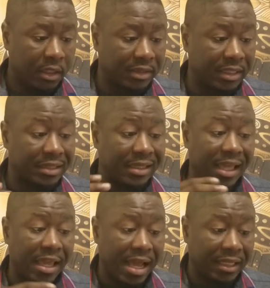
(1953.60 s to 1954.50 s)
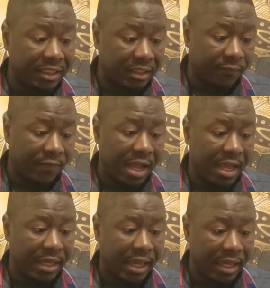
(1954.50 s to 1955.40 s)
It says they
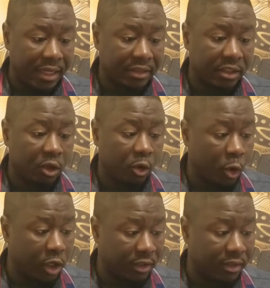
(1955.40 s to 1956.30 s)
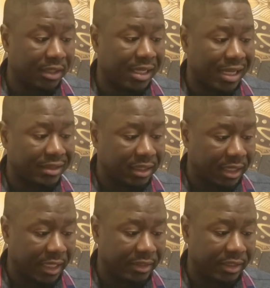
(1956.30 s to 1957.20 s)
identify as Aquila, the
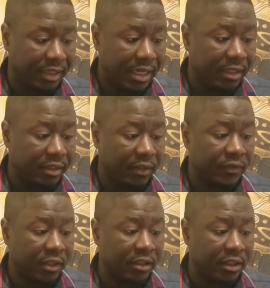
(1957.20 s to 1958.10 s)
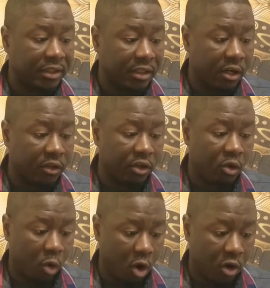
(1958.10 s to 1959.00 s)
constellation, lifting the Southern
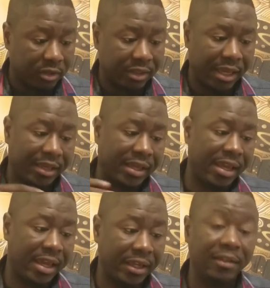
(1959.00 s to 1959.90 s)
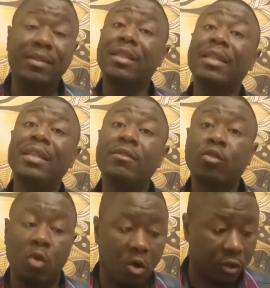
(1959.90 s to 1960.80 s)
Cross, aka the Thieves'
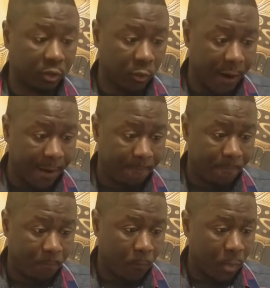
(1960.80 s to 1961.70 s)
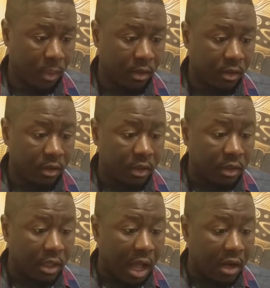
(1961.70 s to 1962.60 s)
Cross, right?
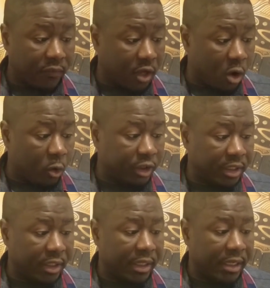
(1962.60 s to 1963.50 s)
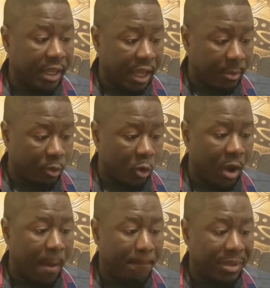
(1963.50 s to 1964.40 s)
Out of the ocean in April
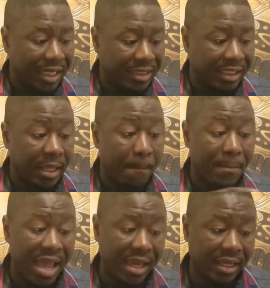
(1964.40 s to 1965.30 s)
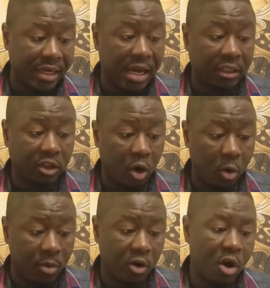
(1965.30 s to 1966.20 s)
and placing it back in
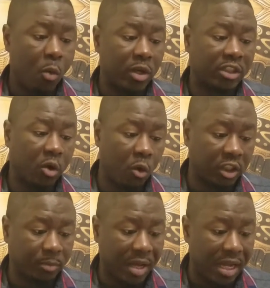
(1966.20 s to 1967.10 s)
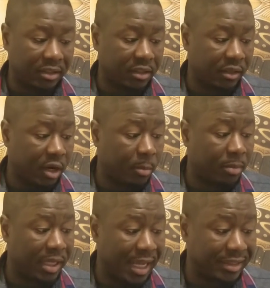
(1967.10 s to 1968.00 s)
October, which corresponds to their
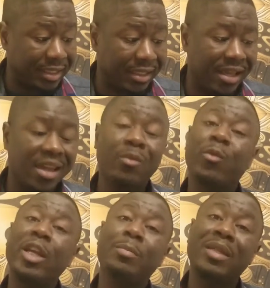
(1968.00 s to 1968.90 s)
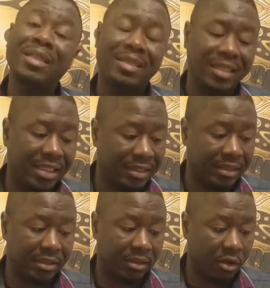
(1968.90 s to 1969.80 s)
planting and reaping
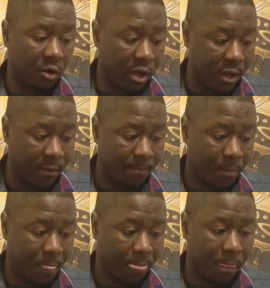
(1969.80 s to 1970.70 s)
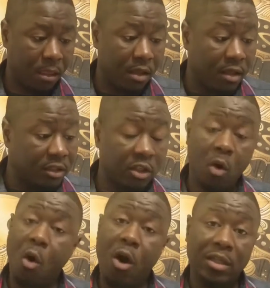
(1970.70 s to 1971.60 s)
seasons, okay?
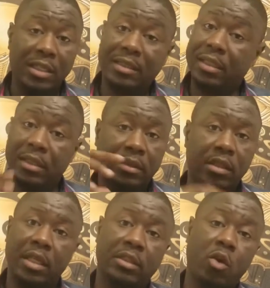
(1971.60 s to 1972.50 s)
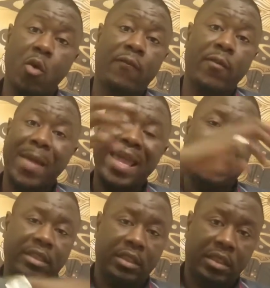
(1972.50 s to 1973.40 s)
So all of this is going from
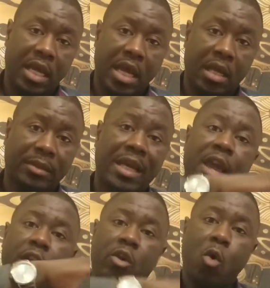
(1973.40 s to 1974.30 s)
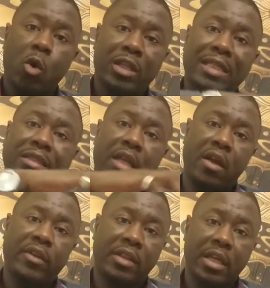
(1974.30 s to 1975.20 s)
ancient times and correlates to
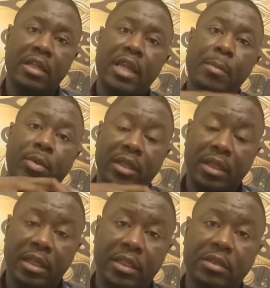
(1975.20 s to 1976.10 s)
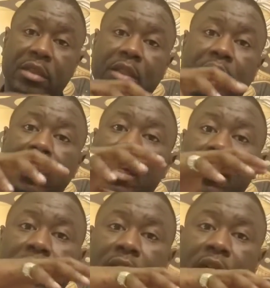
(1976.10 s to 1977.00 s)
everything that they put into
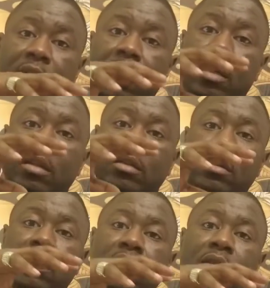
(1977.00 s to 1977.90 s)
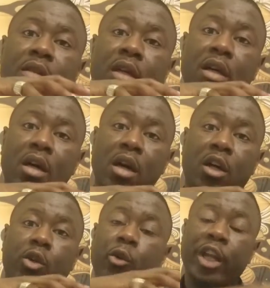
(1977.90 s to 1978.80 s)
the
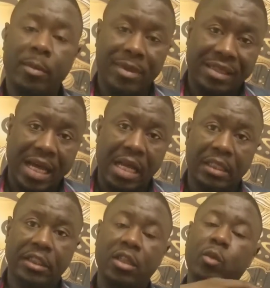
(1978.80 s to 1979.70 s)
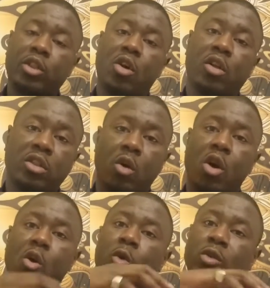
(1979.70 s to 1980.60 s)
Greek mythology, which also
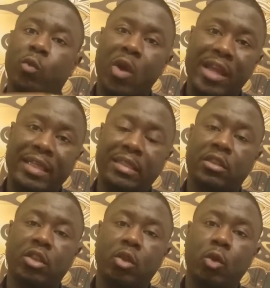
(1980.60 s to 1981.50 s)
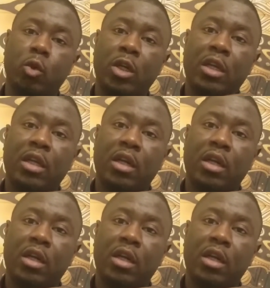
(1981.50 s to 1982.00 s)
goes right into